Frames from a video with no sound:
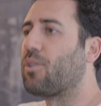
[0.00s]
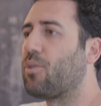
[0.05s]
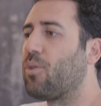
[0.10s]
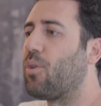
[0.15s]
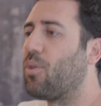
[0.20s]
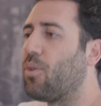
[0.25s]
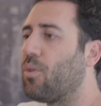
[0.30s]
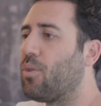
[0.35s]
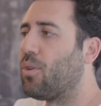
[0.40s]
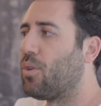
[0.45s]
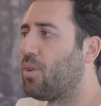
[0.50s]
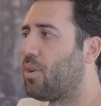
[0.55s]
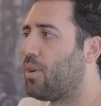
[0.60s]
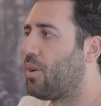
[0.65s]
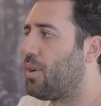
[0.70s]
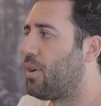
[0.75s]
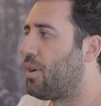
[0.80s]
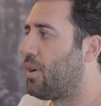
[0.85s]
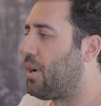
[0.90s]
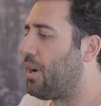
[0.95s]
cool.
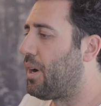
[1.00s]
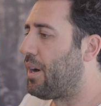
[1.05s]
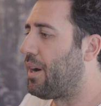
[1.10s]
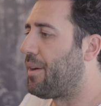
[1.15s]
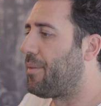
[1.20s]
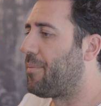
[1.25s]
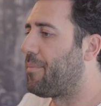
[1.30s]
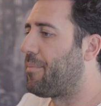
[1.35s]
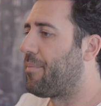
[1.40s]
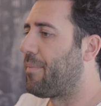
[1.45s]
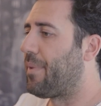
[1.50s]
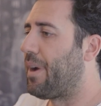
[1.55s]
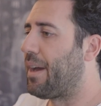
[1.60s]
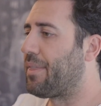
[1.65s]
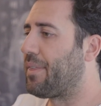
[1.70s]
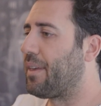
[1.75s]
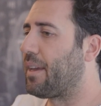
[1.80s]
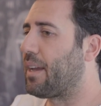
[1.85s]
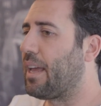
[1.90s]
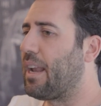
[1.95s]
Um, I
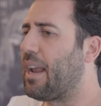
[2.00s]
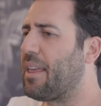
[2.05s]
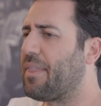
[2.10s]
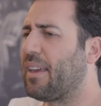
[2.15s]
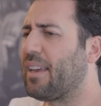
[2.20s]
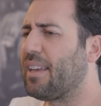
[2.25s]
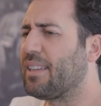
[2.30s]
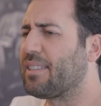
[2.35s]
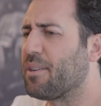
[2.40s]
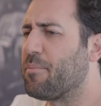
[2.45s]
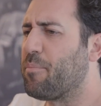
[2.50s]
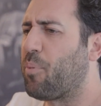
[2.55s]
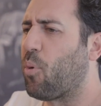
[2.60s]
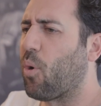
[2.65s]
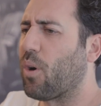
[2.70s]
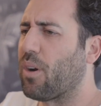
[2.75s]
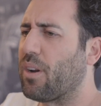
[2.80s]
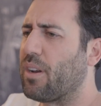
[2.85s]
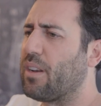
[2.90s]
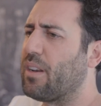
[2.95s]
think, and I think it's
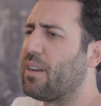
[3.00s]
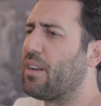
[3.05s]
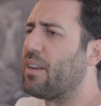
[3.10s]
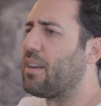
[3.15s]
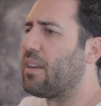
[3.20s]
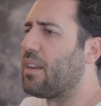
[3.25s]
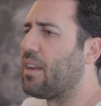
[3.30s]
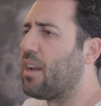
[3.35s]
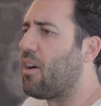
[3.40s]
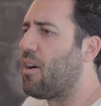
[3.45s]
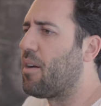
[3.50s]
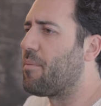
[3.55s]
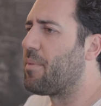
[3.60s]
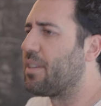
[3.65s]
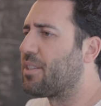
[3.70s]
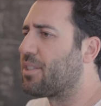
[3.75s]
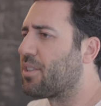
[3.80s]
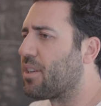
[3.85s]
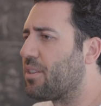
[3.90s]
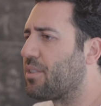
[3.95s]
important, you know, I
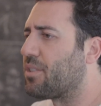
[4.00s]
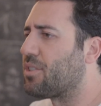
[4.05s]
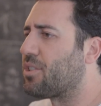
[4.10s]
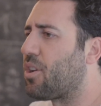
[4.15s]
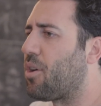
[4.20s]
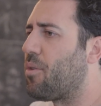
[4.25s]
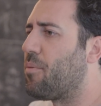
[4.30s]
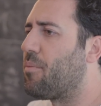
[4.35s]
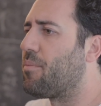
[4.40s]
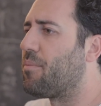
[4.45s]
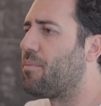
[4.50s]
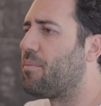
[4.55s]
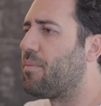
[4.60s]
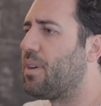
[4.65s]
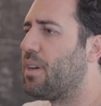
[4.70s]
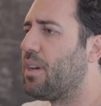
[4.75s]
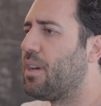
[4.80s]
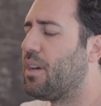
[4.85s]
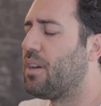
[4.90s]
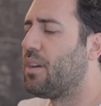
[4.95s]
mean, so, so
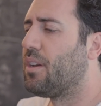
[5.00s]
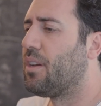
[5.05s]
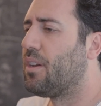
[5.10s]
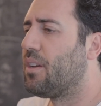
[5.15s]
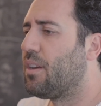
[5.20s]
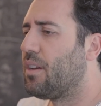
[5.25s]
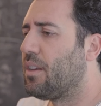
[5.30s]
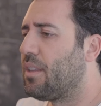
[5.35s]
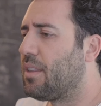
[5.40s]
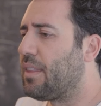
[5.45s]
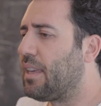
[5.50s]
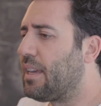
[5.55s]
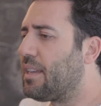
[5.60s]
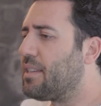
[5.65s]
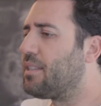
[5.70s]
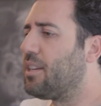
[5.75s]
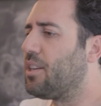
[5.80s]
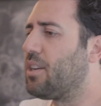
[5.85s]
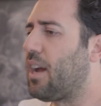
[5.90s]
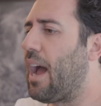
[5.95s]
the,
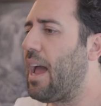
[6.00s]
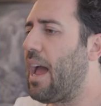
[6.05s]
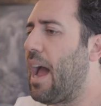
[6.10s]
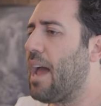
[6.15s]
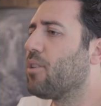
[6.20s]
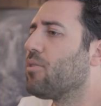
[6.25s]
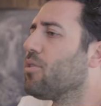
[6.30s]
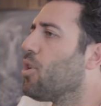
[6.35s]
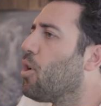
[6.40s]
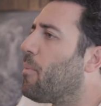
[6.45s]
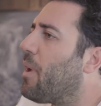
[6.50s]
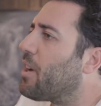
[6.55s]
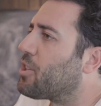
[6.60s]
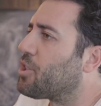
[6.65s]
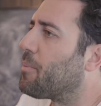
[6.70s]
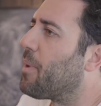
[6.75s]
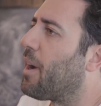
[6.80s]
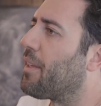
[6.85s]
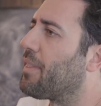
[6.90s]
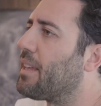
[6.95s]
indi- I, I don't know much
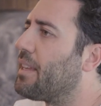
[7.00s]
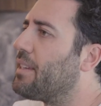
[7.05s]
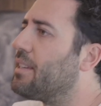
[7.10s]
about the